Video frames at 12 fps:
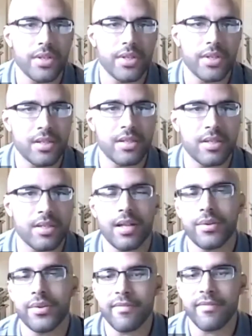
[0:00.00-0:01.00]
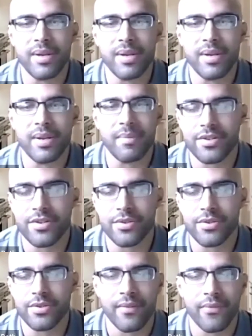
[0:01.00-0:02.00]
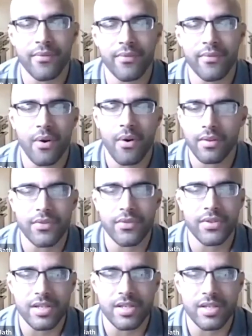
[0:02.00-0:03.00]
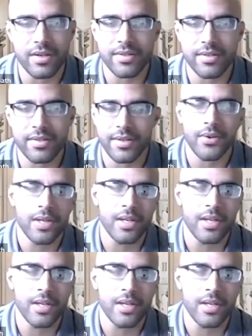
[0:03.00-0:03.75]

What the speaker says: this is the color they've been picturing for all of these years. So